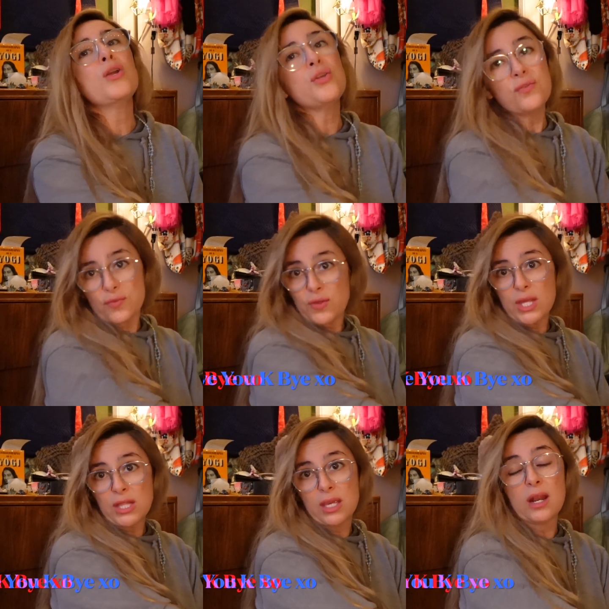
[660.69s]
you
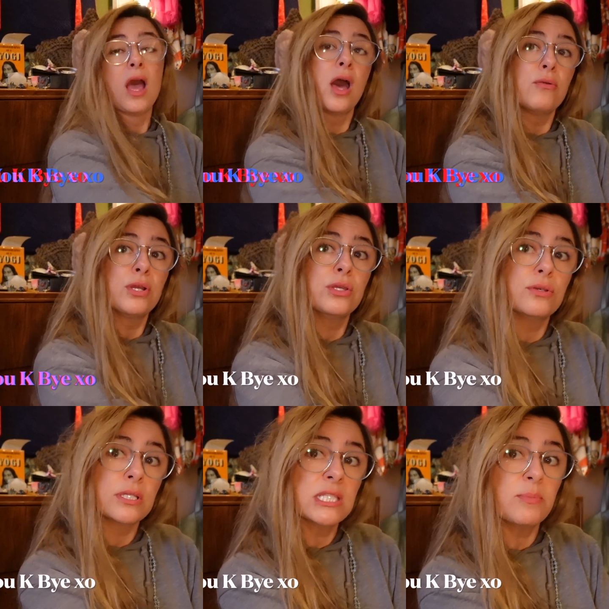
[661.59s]
feeling and how are you
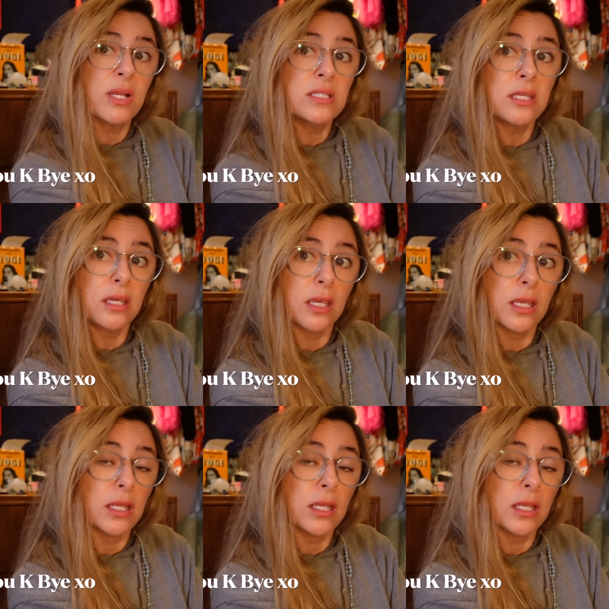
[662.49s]
expressing it?